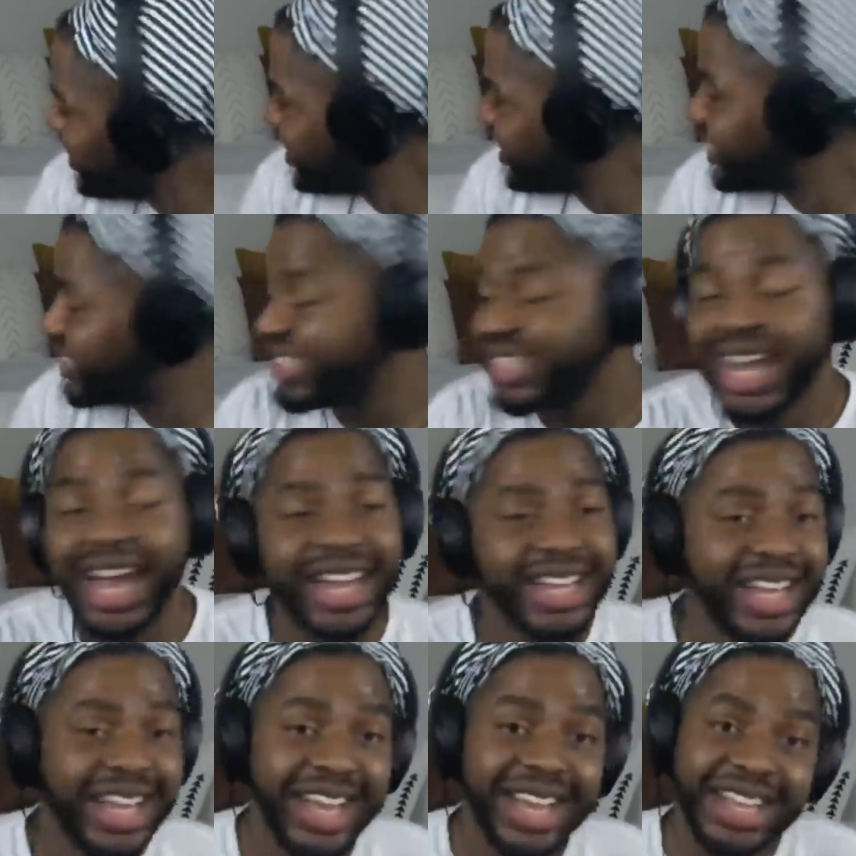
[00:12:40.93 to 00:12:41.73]
She not
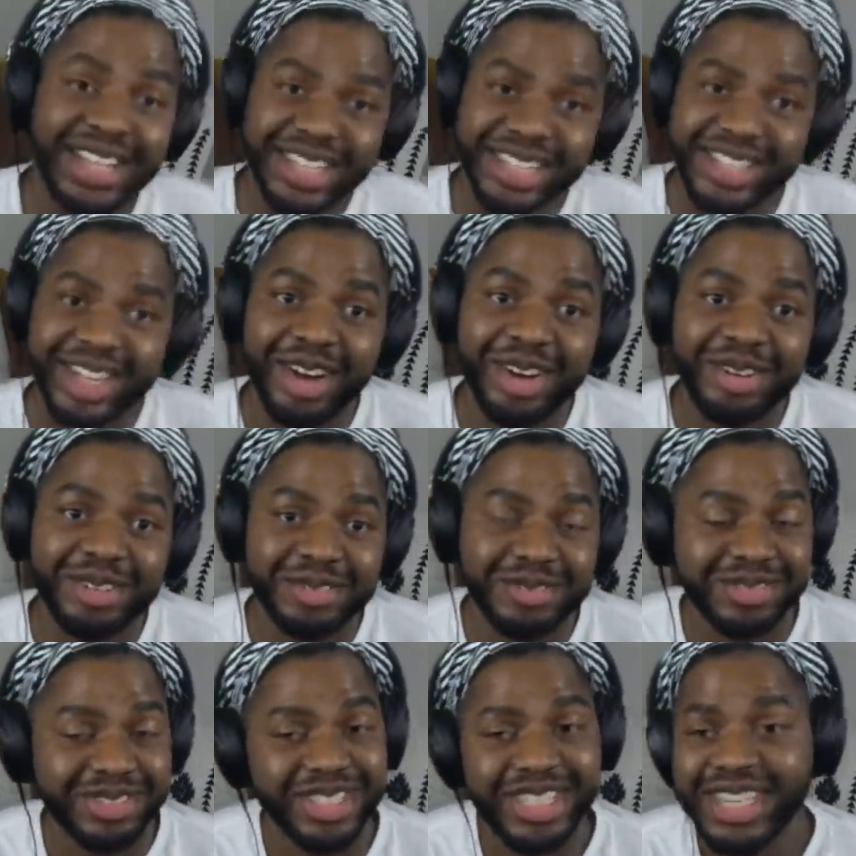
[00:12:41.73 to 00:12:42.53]
dead, so
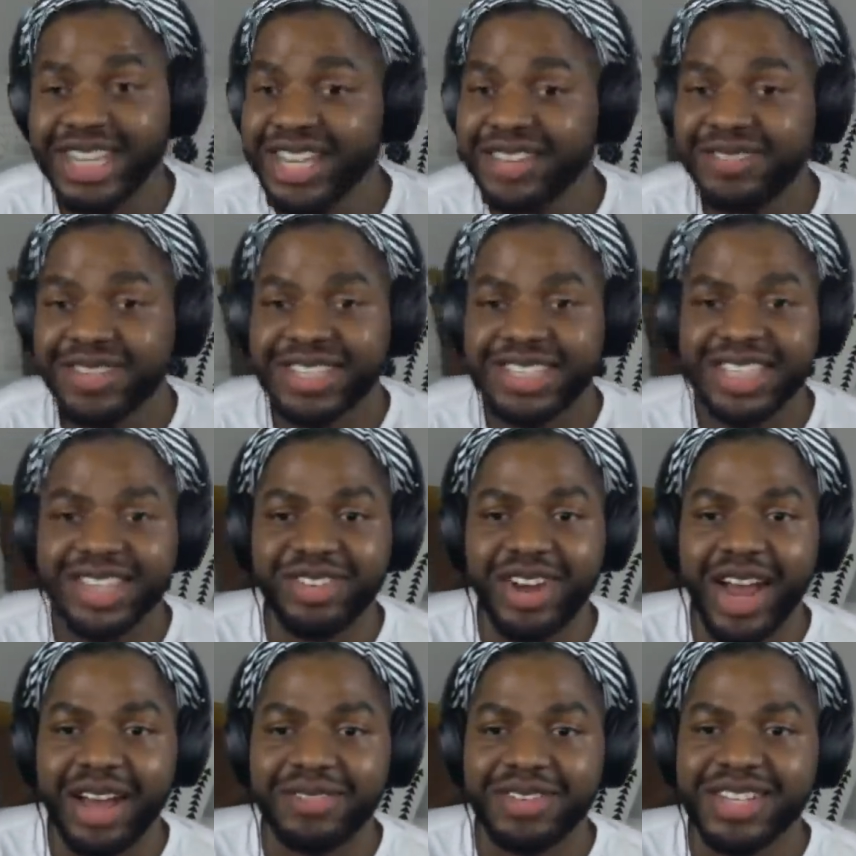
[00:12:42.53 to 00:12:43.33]
she living, she
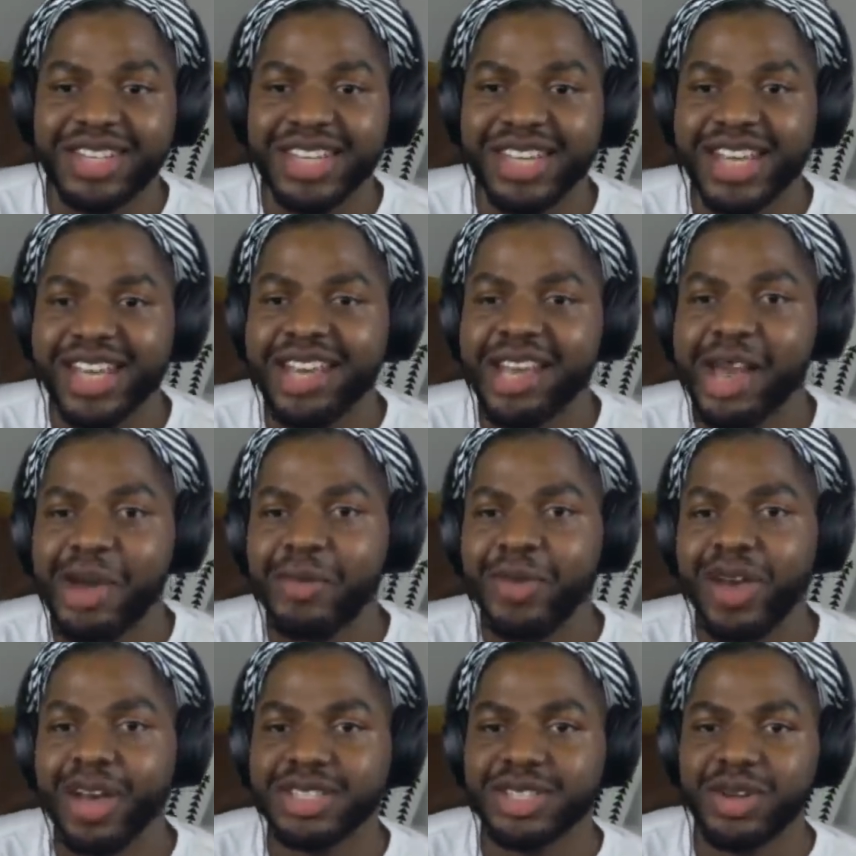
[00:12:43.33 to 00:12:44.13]
thriving. And
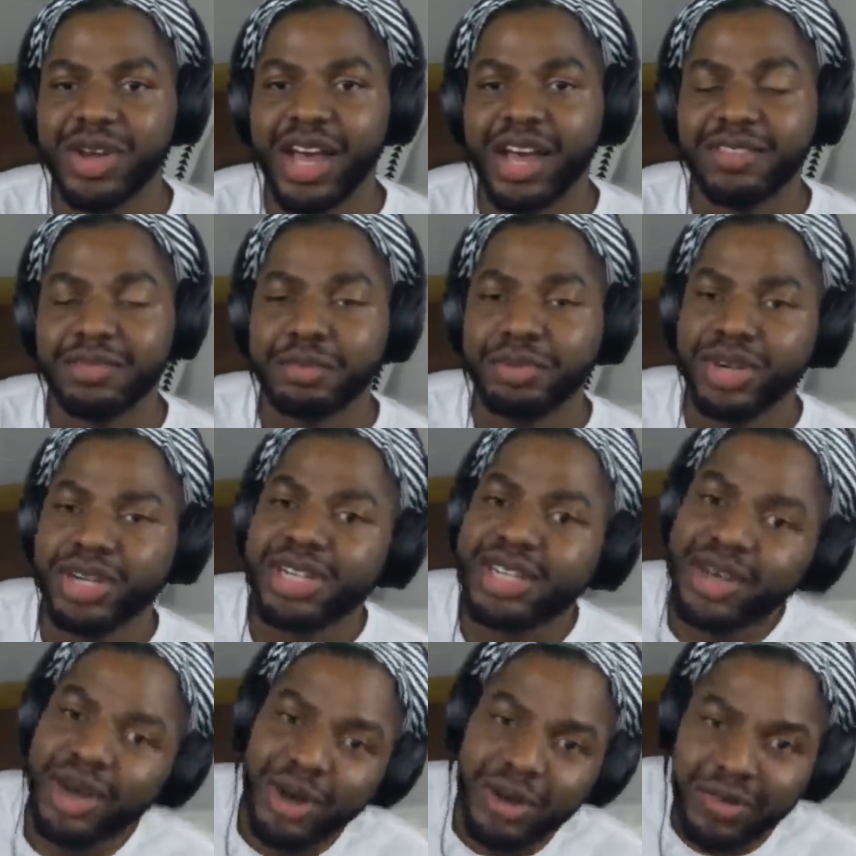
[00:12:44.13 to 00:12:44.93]
we also have
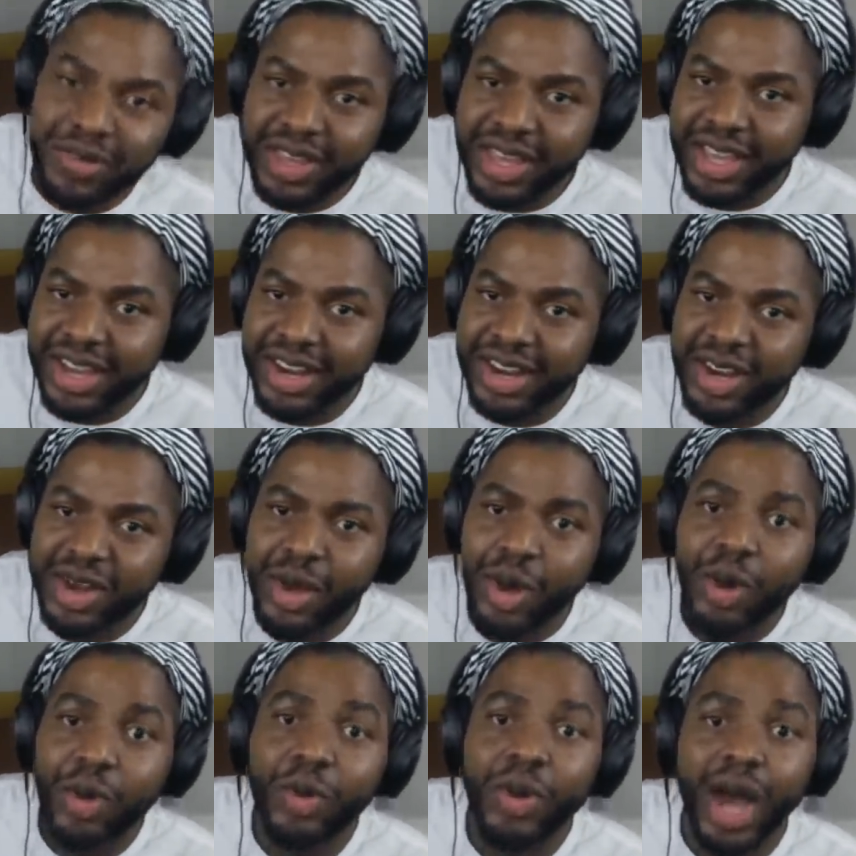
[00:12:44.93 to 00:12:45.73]
Brenda over here,
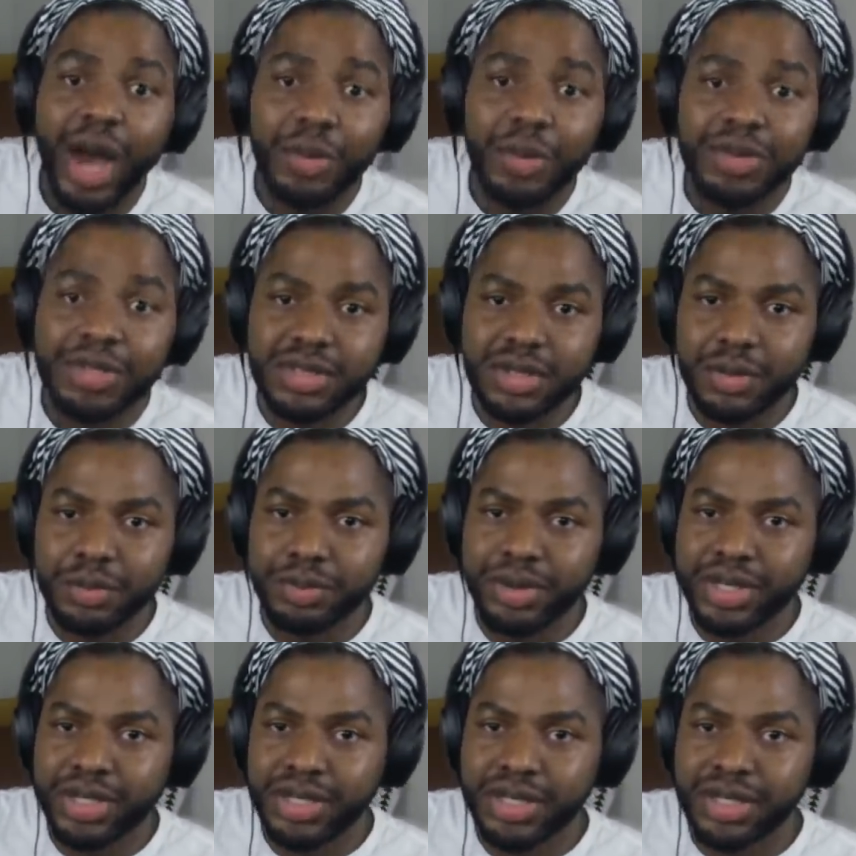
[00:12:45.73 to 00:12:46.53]

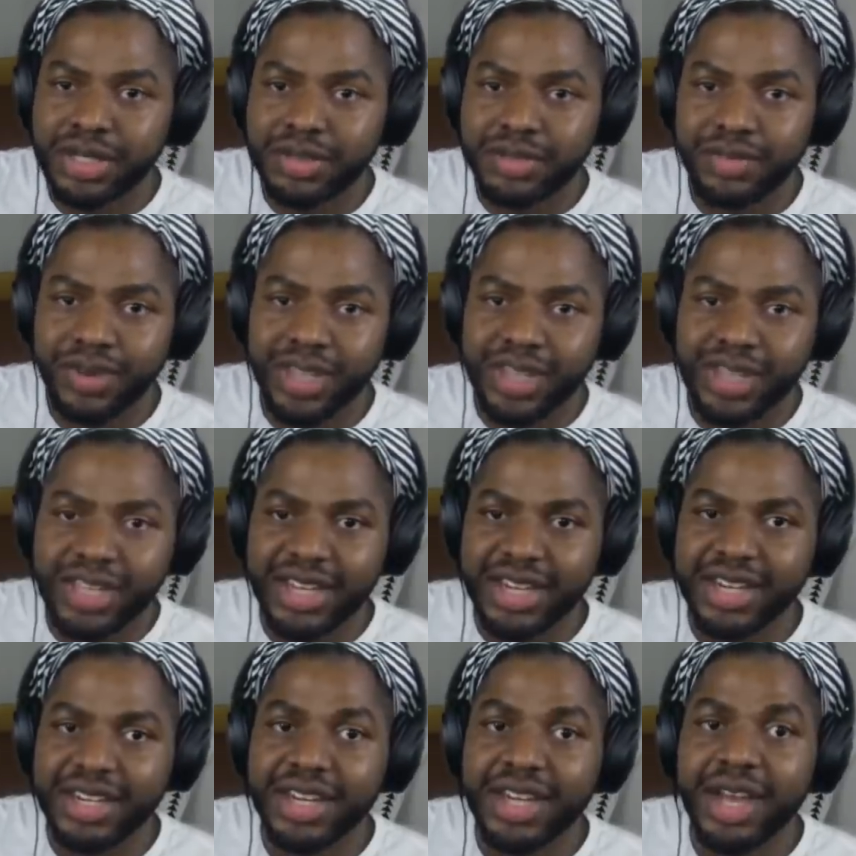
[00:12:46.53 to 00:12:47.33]
Brenda right
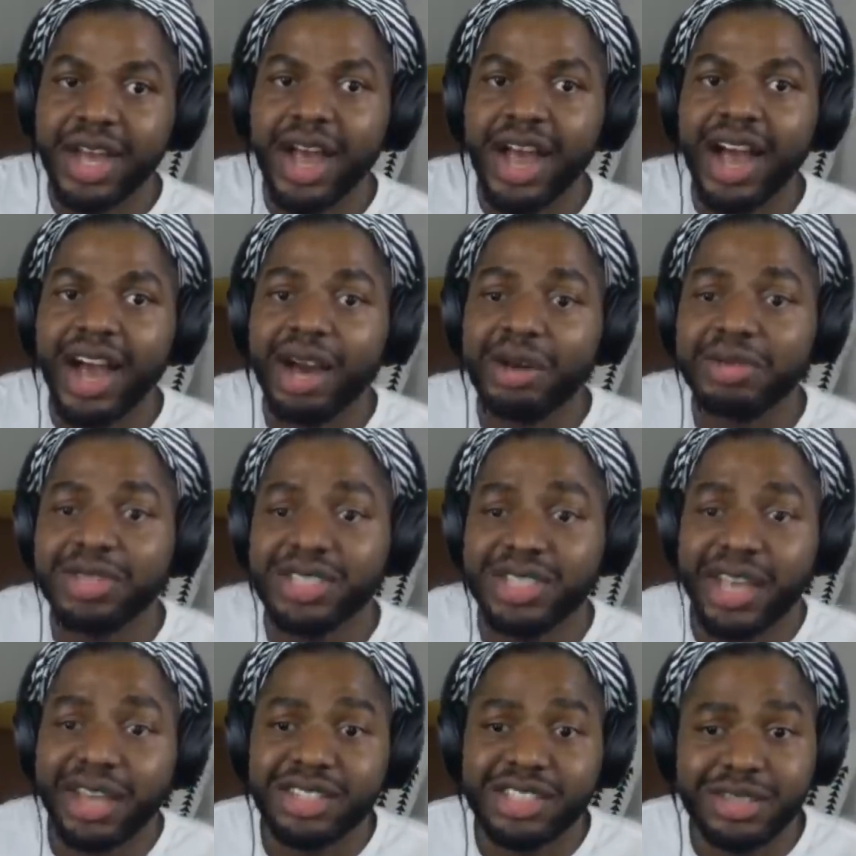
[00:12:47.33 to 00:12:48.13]
there. I was
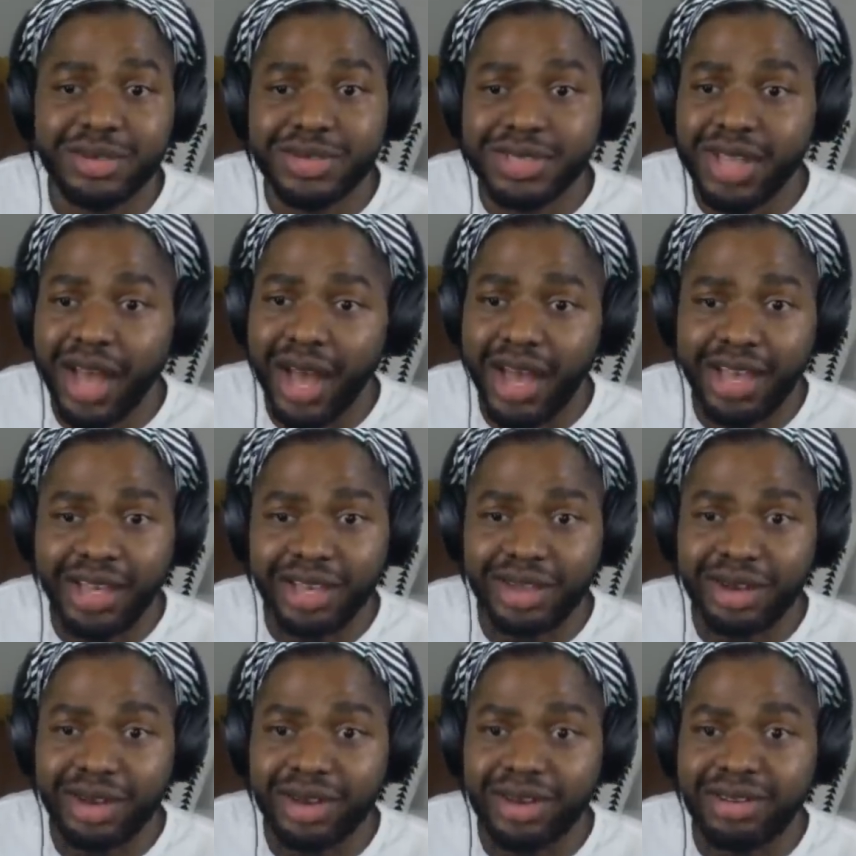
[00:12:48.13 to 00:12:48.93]
scared she was dying,
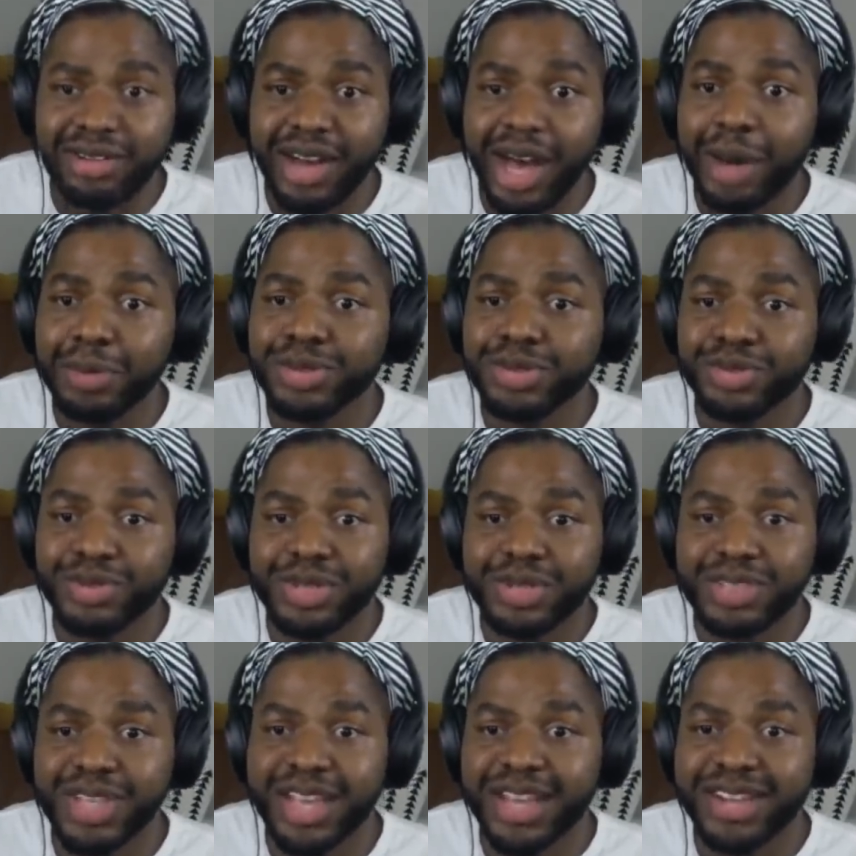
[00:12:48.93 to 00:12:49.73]
y'all. I was
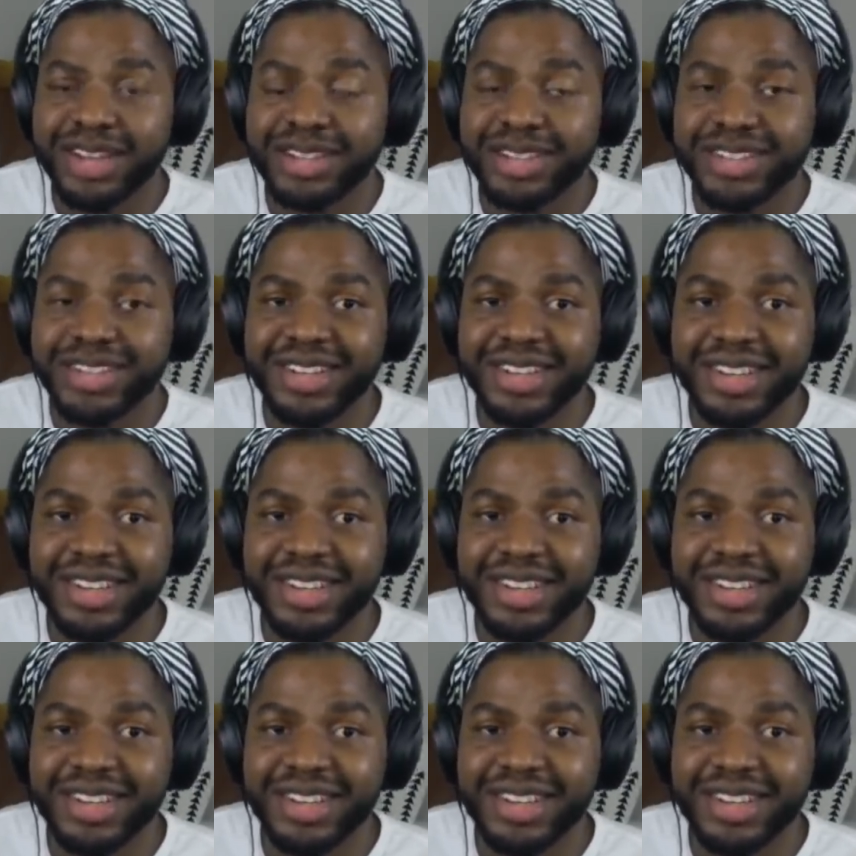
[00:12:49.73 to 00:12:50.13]
real scared.